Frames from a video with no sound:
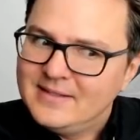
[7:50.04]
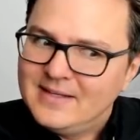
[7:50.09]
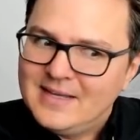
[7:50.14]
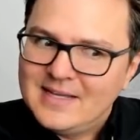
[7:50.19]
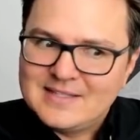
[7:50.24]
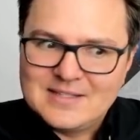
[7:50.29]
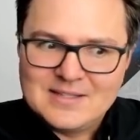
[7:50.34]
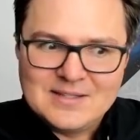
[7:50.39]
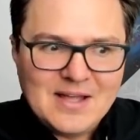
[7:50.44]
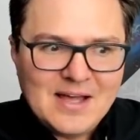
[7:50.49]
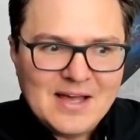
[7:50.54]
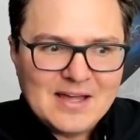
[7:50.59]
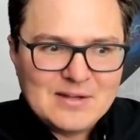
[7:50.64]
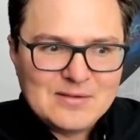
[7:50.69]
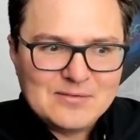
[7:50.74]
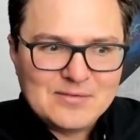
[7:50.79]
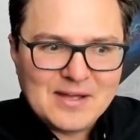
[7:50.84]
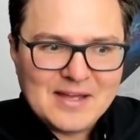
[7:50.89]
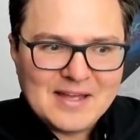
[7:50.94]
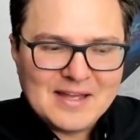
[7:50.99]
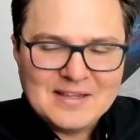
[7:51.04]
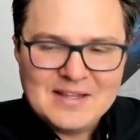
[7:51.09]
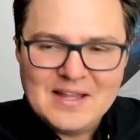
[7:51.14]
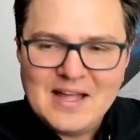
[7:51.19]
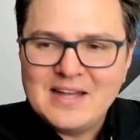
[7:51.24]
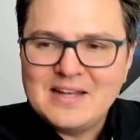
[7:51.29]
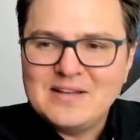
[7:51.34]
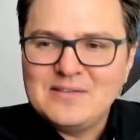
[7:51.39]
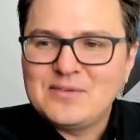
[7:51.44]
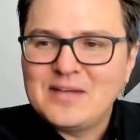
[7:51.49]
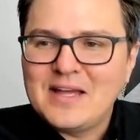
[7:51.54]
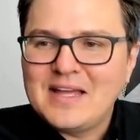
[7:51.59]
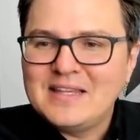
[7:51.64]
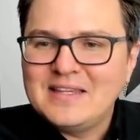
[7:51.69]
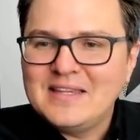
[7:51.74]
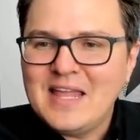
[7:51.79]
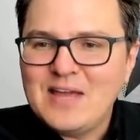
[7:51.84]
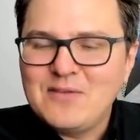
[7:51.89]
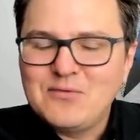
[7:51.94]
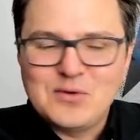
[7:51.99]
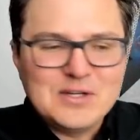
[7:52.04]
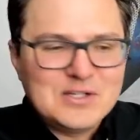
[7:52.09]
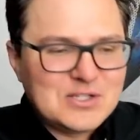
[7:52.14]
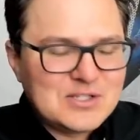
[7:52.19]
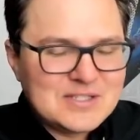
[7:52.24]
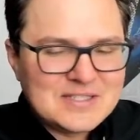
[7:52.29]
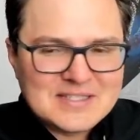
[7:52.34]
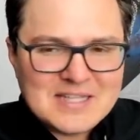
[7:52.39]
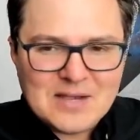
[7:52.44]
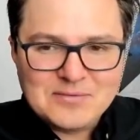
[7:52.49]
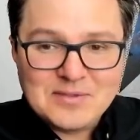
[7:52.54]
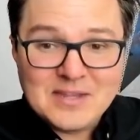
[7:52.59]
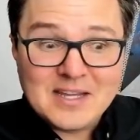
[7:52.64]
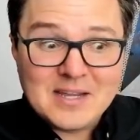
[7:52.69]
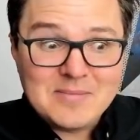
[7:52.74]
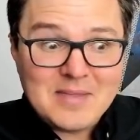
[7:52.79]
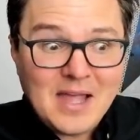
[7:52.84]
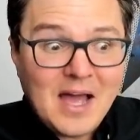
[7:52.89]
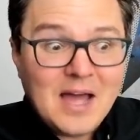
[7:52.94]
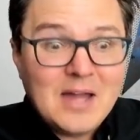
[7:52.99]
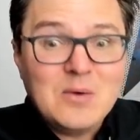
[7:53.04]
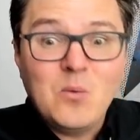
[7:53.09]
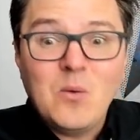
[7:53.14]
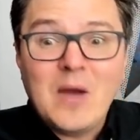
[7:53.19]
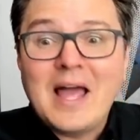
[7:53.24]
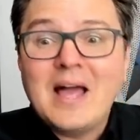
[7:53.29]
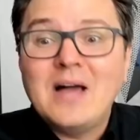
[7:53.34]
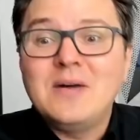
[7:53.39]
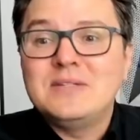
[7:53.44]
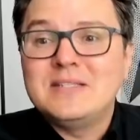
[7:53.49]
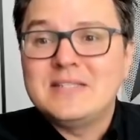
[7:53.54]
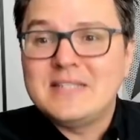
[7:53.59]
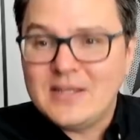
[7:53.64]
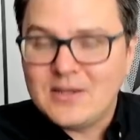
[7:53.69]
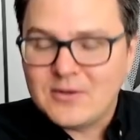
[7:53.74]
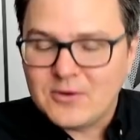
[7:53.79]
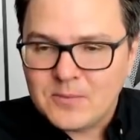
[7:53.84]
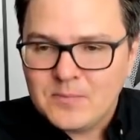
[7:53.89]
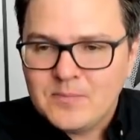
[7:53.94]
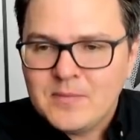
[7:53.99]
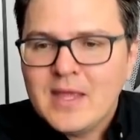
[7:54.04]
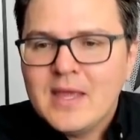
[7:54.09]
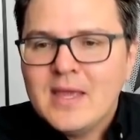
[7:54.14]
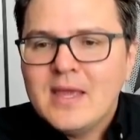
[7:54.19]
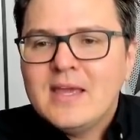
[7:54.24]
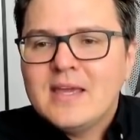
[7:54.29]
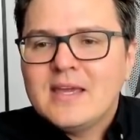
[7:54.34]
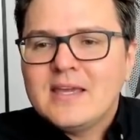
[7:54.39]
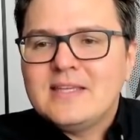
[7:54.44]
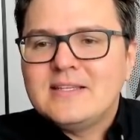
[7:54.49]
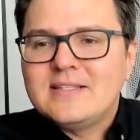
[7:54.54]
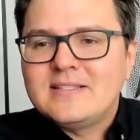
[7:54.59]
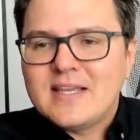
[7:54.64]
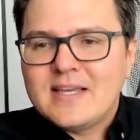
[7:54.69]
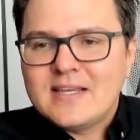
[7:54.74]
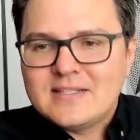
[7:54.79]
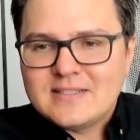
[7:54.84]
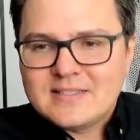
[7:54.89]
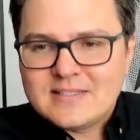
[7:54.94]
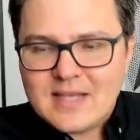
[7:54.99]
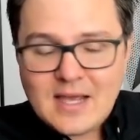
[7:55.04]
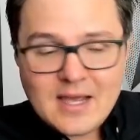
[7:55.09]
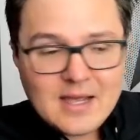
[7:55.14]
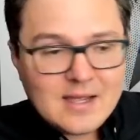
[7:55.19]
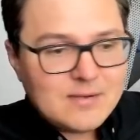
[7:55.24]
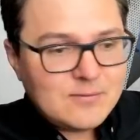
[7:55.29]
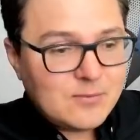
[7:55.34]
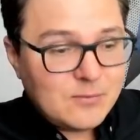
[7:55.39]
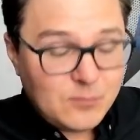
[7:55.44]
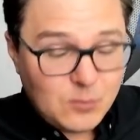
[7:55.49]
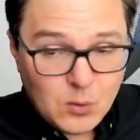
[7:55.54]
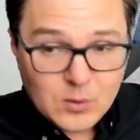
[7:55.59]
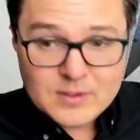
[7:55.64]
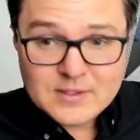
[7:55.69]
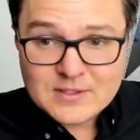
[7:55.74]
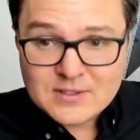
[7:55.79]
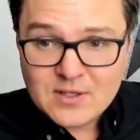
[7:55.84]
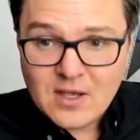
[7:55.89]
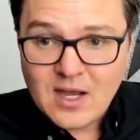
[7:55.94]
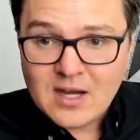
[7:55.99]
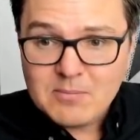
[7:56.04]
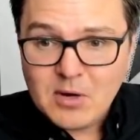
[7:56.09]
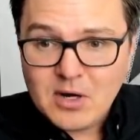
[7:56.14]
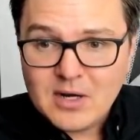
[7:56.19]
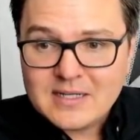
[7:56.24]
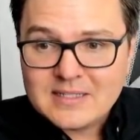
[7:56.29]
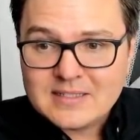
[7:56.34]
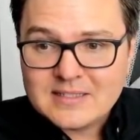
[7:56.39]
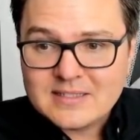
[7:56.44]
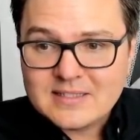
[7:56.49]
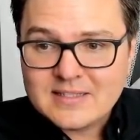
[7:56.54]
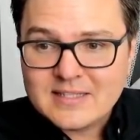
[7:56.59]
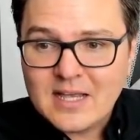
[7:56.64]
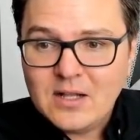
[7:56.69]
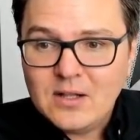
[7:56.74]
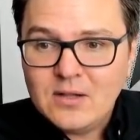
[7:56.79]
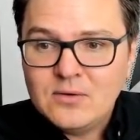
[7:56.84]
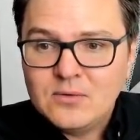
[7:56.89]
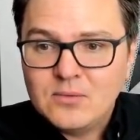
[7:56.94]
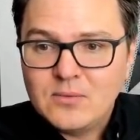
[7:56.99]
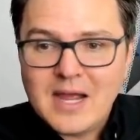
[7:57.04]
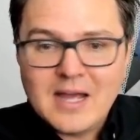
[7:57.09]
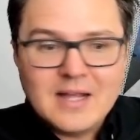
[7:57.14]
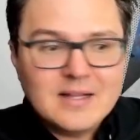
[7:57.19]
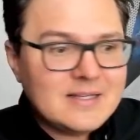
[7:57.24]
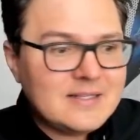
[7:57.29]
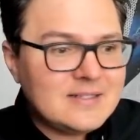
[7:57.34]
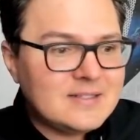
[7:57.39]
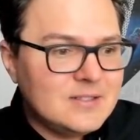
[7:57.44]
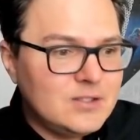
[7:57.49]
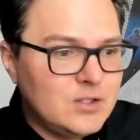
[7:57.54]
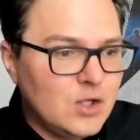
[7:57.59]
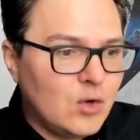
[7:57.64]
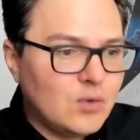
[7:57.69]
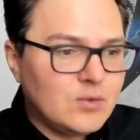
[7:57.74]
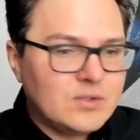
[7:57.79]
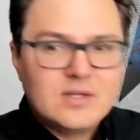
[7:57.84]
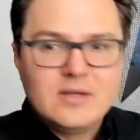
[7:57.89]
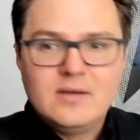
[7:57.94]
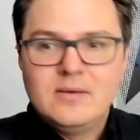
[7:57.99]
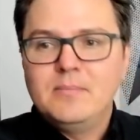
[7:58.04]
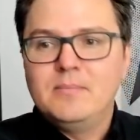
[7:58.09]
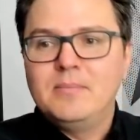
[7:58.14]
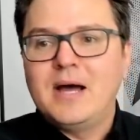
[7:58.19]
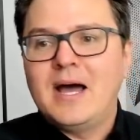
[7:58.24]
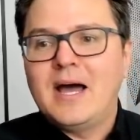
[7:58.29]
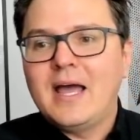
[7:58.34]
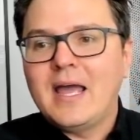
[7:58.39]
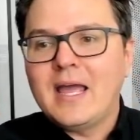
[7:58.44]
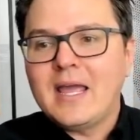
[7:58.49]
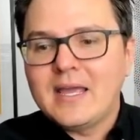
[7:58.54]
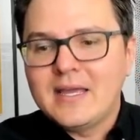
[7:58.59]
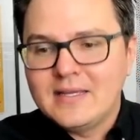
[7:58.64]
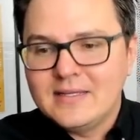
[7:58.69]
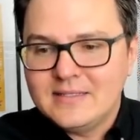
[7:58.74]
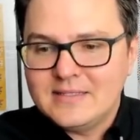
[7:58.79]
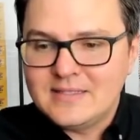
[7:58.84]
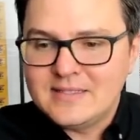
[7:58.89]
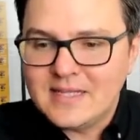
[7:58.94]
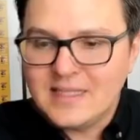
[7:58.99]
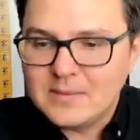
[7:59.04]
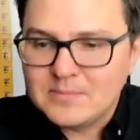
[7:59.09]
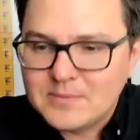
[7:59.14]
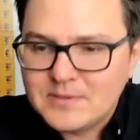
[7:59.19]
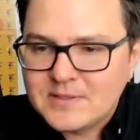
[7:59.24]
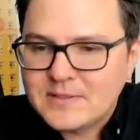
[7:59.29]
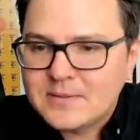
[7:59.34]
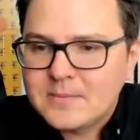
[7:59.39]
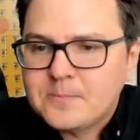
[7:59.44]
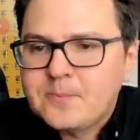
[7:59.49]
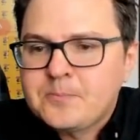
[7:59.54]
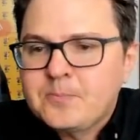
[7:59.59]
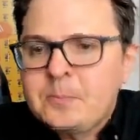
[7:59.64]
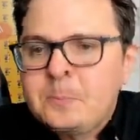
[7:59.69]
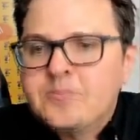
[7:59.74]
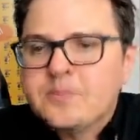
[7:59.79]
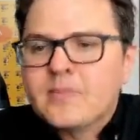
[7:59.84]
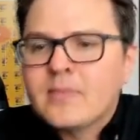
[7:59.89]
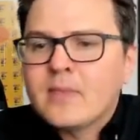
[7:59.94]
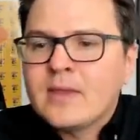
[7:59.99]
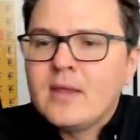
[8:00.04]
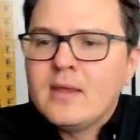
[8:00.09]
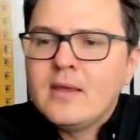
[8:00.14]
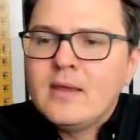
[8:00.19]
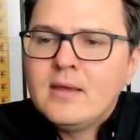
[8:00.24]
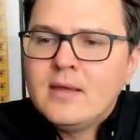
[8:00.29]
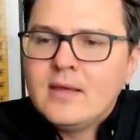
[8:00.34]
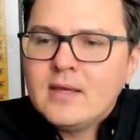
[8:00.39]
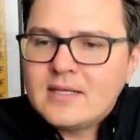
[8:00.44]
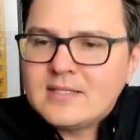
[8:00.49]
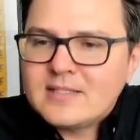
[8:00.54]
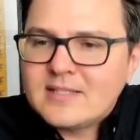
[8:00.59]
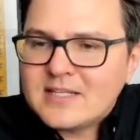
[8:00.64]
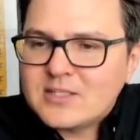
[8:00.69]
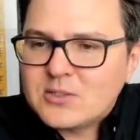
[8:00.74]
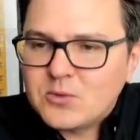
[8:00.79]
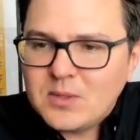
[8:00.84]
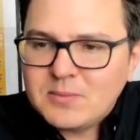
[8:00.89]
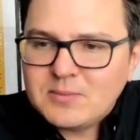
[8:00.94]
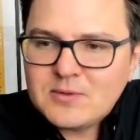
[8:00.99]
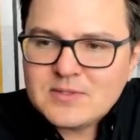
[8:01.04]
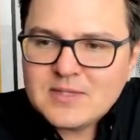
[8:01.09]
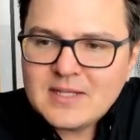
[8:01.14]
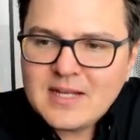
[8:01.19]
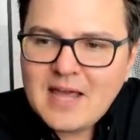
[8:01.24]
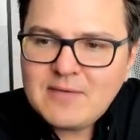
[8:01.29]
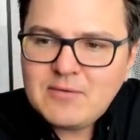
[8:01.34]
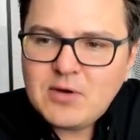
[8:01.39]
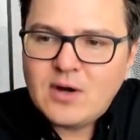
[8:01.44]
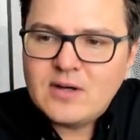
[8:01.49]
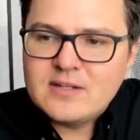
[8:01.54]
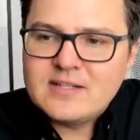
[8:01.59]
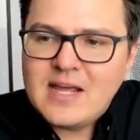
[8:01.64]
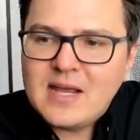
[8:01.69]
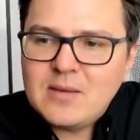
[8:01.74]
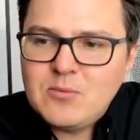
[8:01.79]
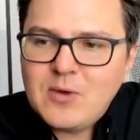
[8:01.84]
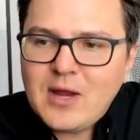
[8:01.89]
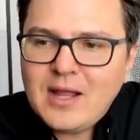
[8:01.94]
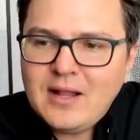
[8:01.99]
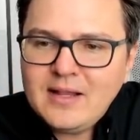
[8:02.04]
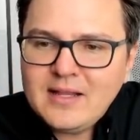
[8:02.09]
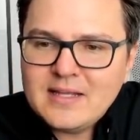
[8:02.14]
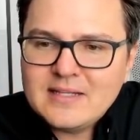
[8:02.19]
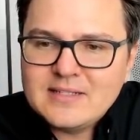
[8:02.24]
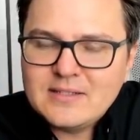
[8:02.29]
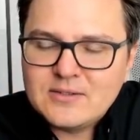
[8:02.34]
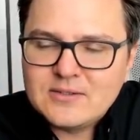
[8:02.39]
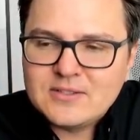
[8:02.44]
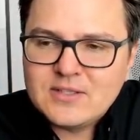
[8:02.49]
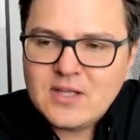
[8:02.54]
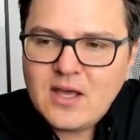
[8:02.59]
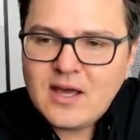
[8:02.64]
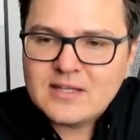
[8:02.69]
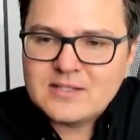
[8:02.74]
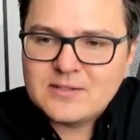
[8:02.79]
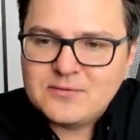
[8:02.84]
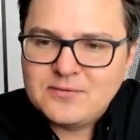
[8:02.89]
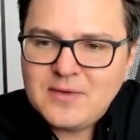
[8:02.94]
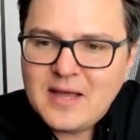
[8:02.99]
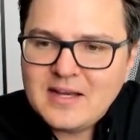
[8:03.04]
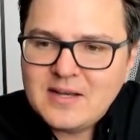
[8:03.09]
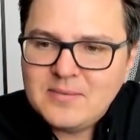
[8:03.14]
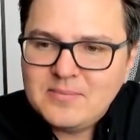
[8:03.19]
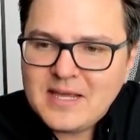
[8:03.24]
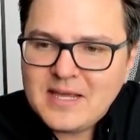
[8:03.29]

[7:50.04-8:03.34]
That's a lot of leverage and stuff that can be unwound here. He says, for the stock market, sell rallies, don't buy dips. He says crypto's going to have a hard time rallying until stocks find a